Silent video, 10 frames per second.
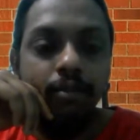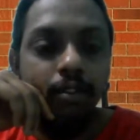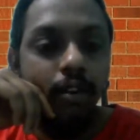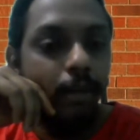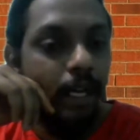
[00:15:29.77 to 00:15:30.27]
We
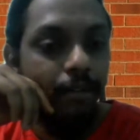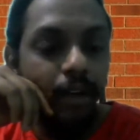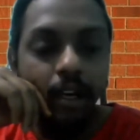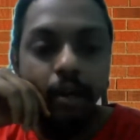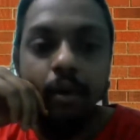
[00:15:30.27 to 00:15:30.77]
will be
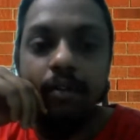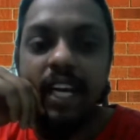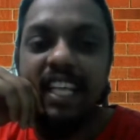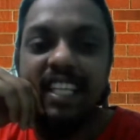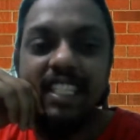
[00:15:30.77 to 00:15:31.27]
definitely
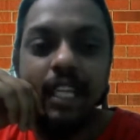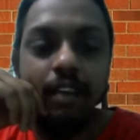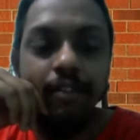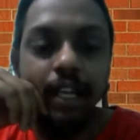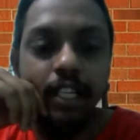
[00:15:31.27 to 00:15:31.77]
providing the
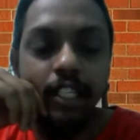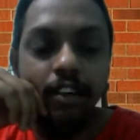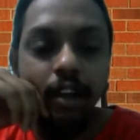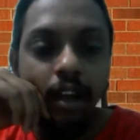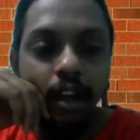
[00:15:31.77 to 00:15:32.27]

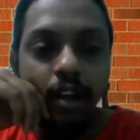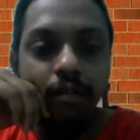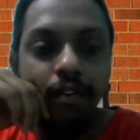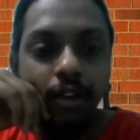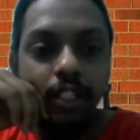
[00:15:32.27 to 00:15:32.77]
certification
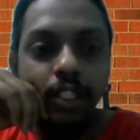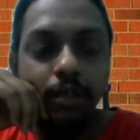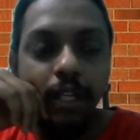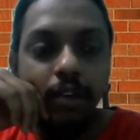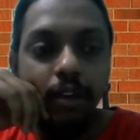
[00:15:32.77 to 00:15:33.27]
for this
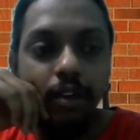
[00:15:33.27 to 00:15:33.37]
particular